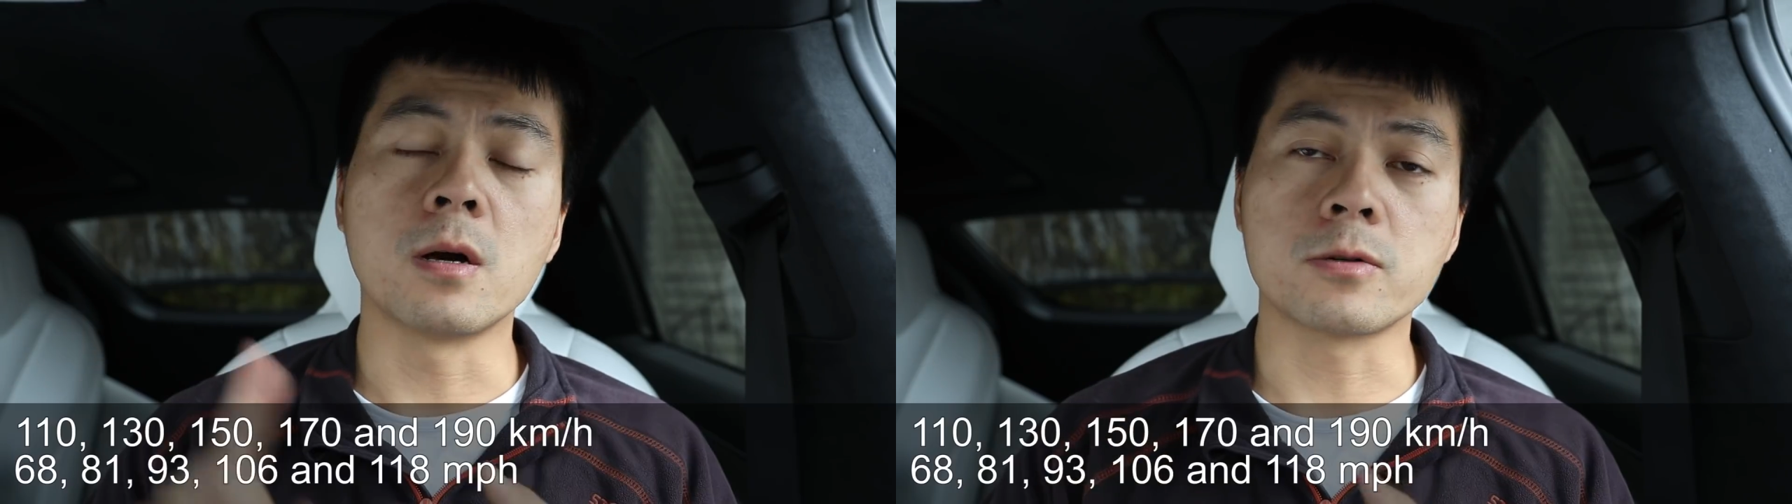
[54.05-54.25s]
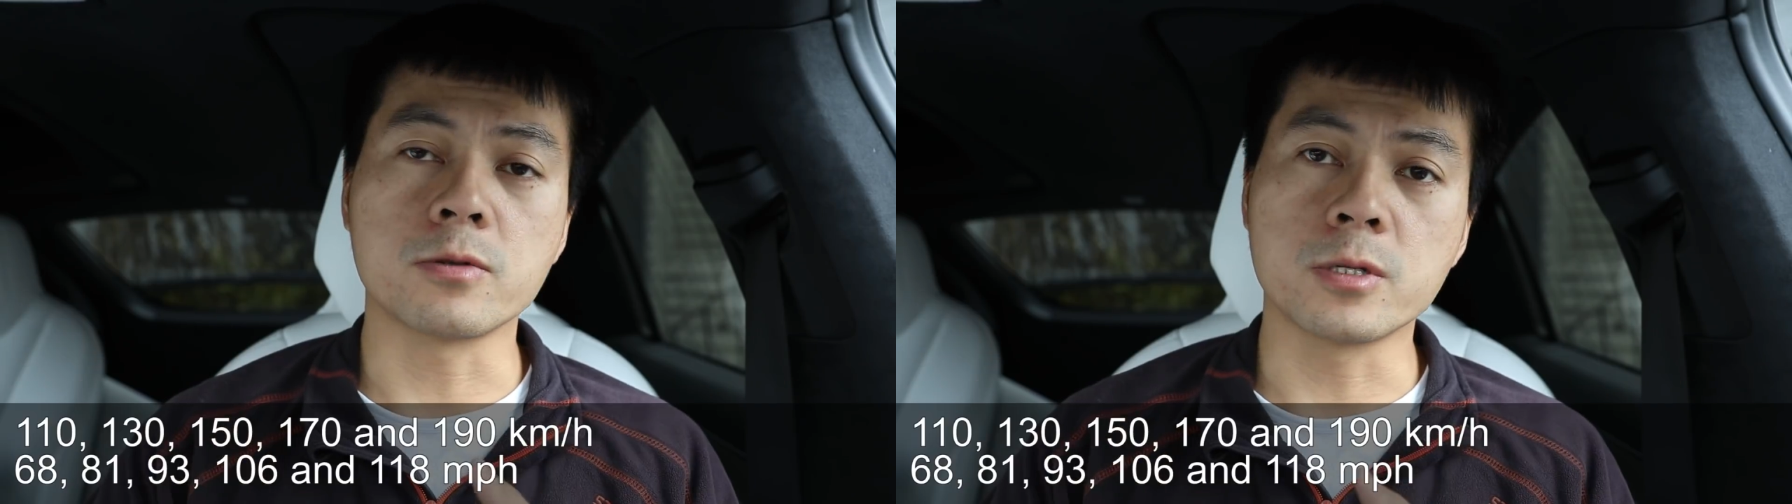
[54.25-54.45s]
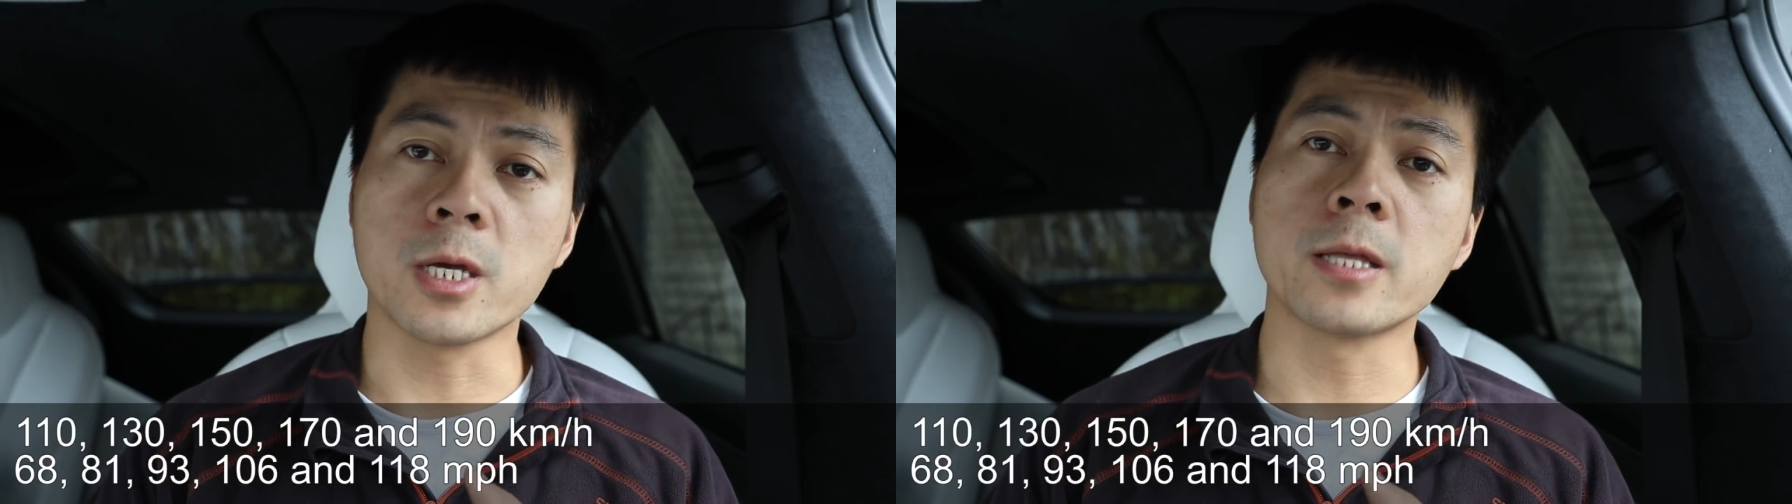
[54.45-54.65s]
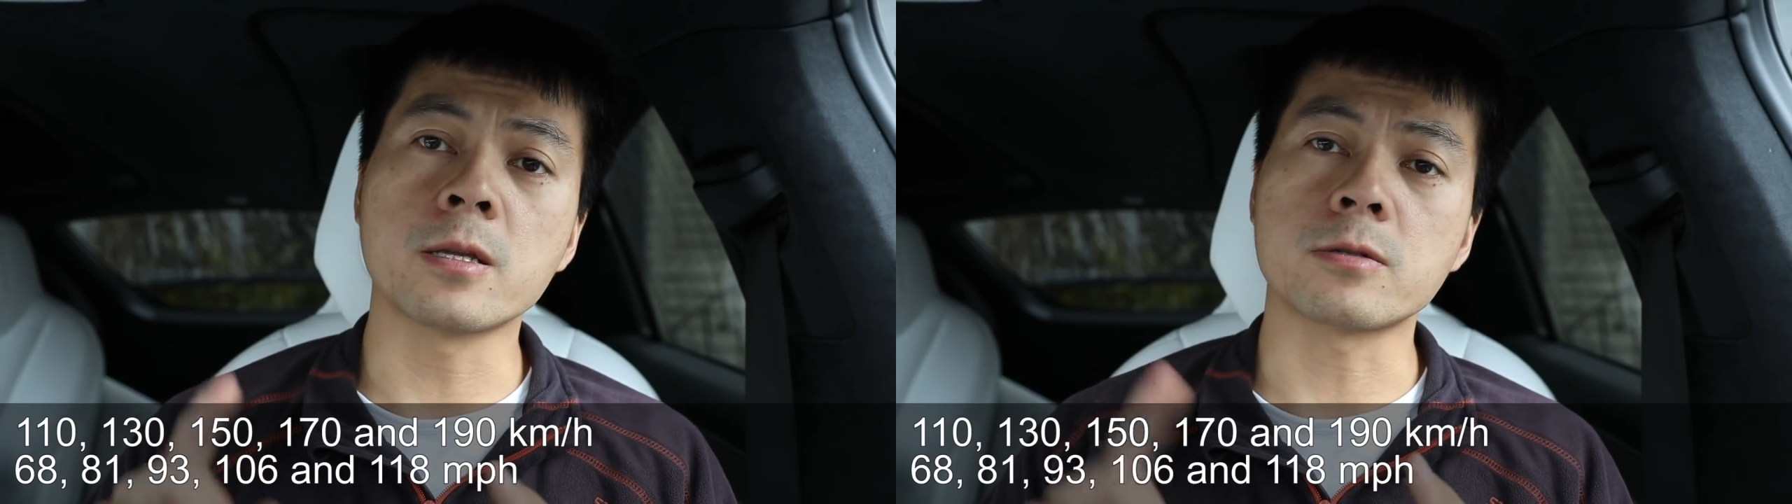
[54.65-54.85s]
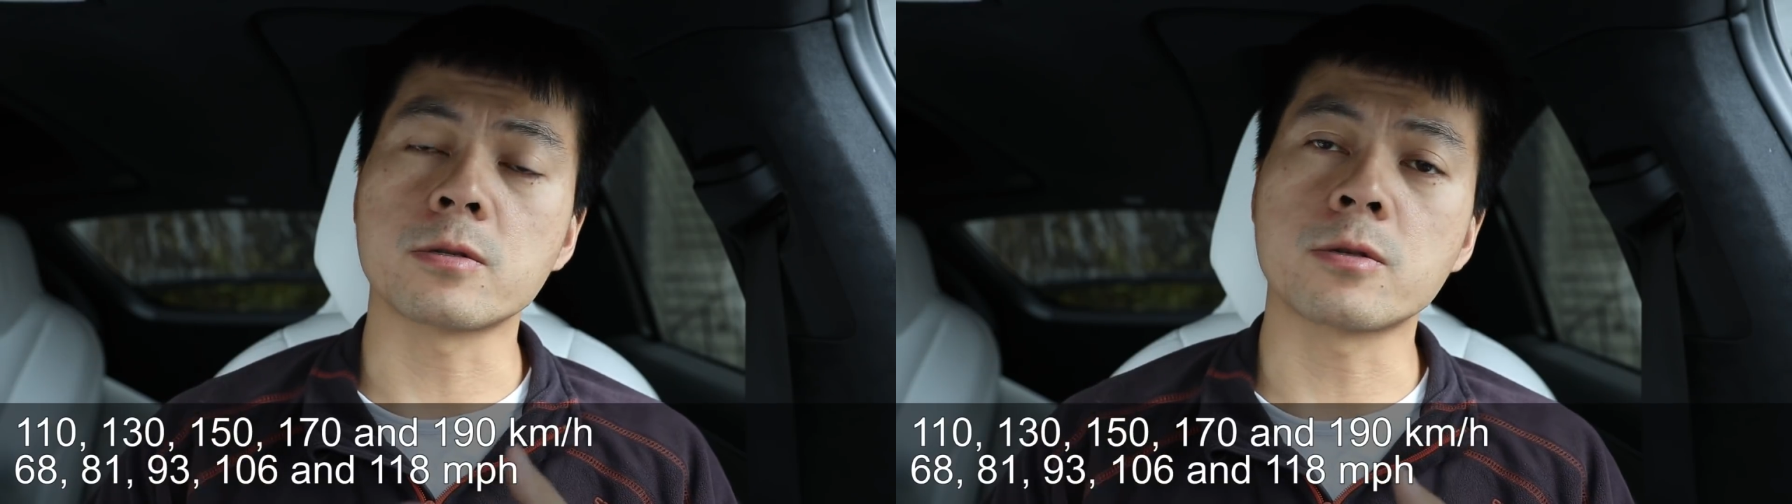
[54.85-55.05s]
110,
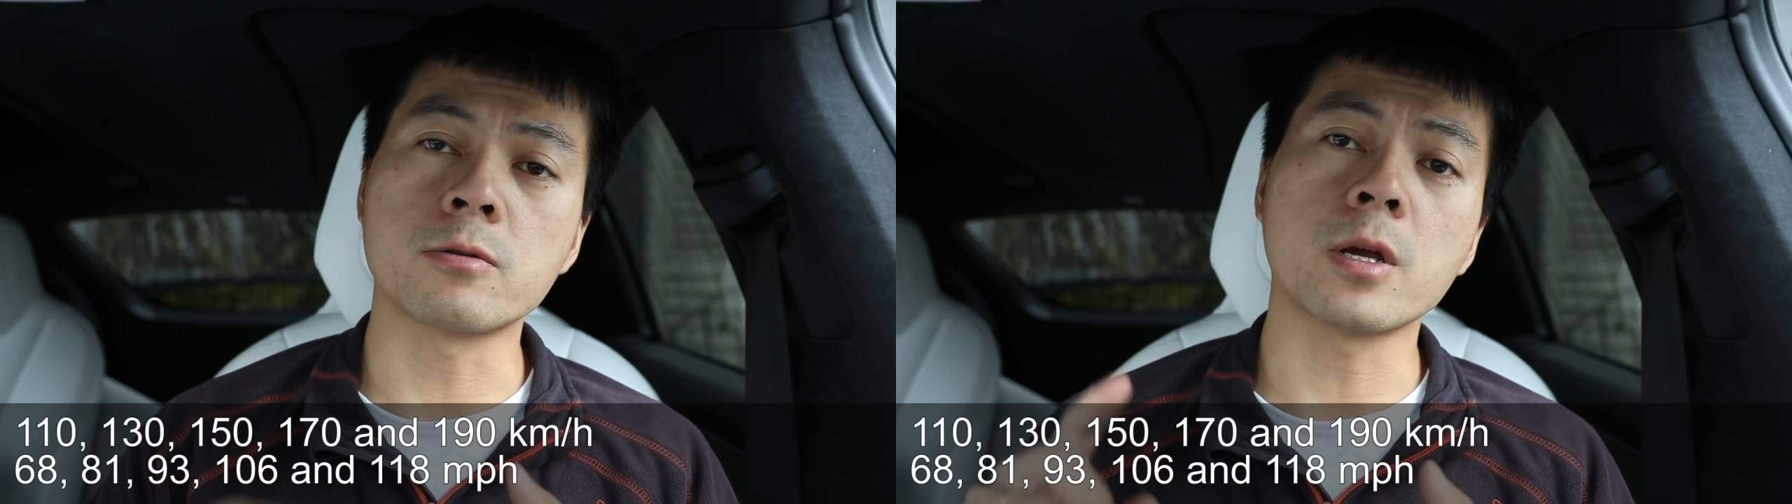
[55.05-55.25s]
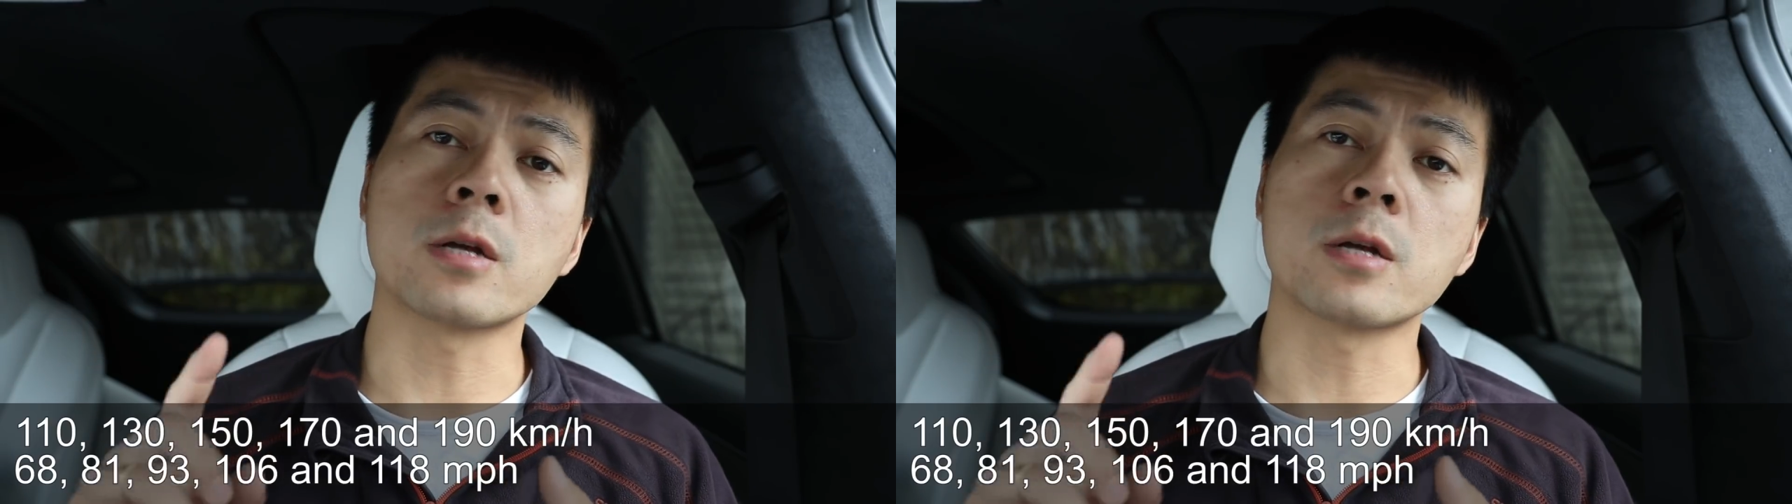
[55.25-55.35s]
130,